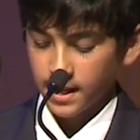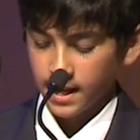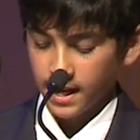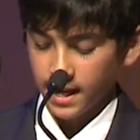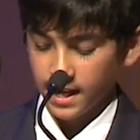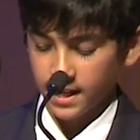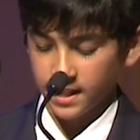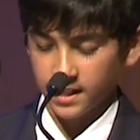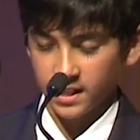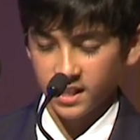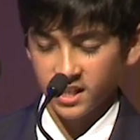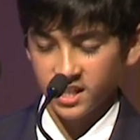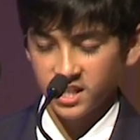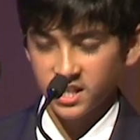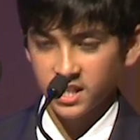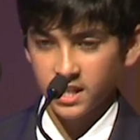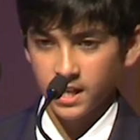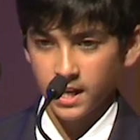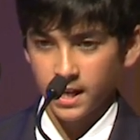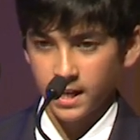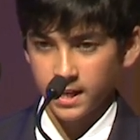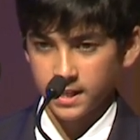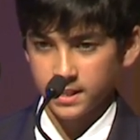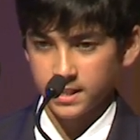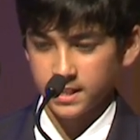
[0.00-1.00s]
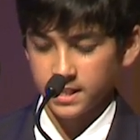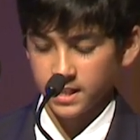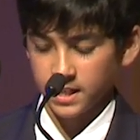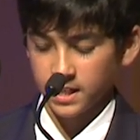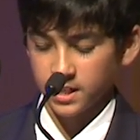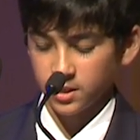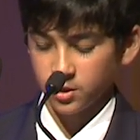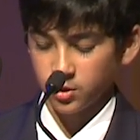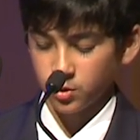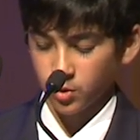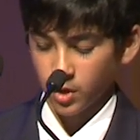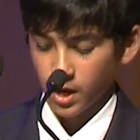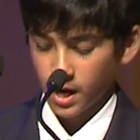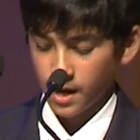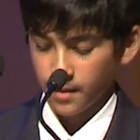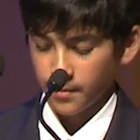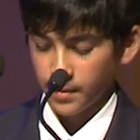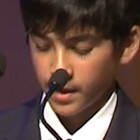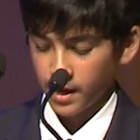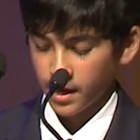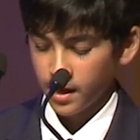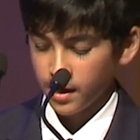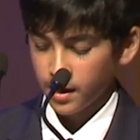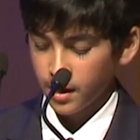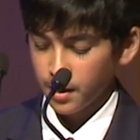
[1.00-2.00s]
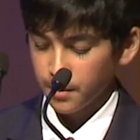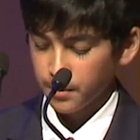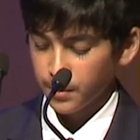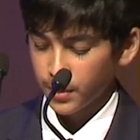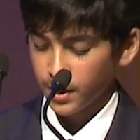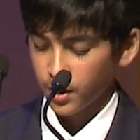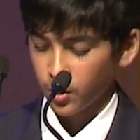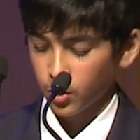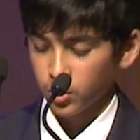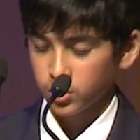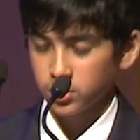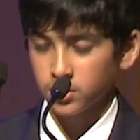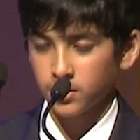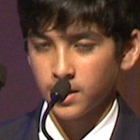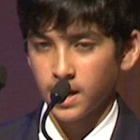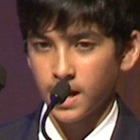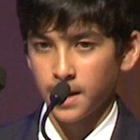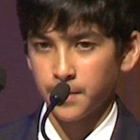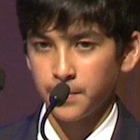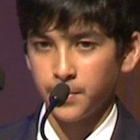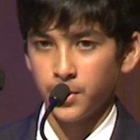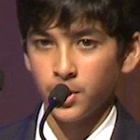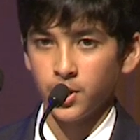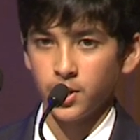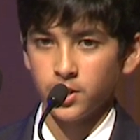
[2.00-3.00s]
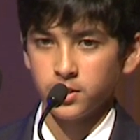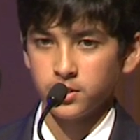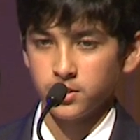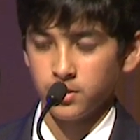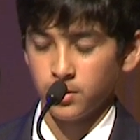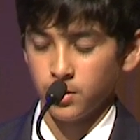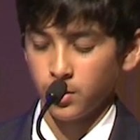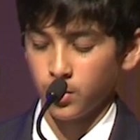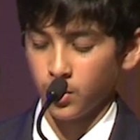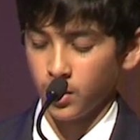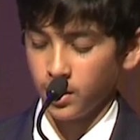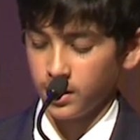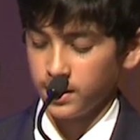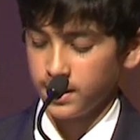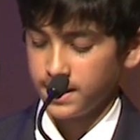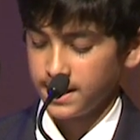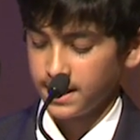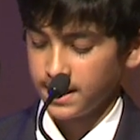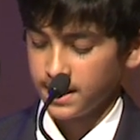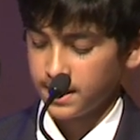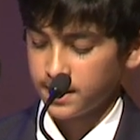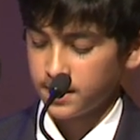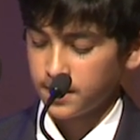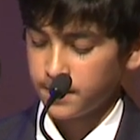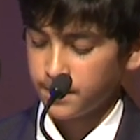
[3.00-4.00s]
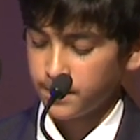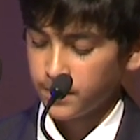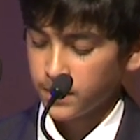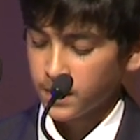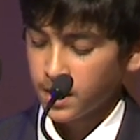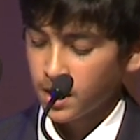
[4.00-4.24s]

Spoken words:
English, history, drama, but also our personal qualities.